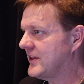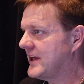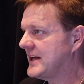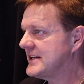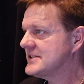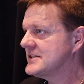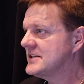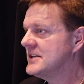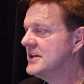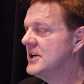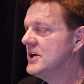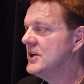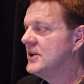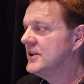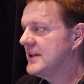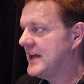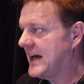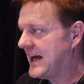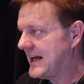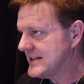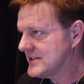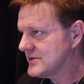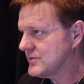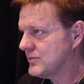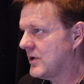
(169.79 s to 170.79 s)
That's,
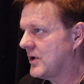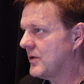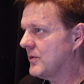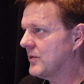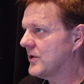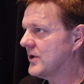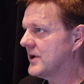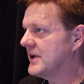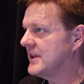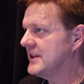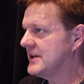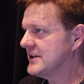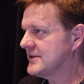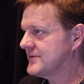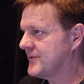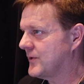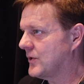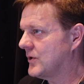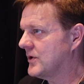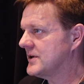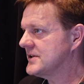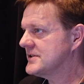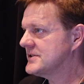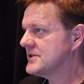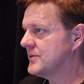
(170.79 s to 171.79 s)
that's what we're in this
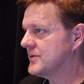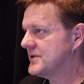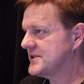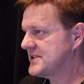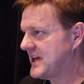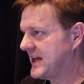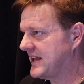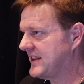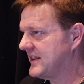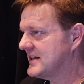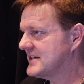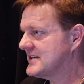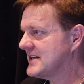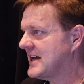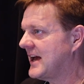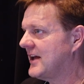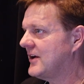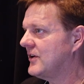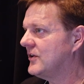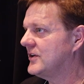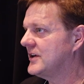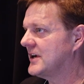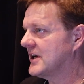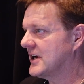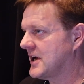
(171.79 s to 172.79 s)
for, is to retain the
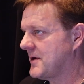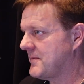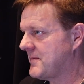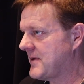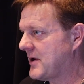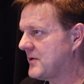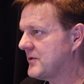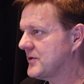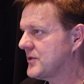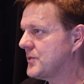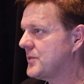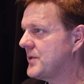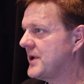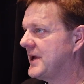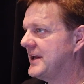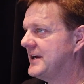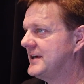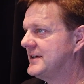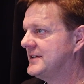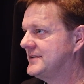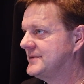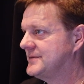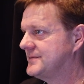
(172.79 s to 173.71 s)
title and to come out with a win.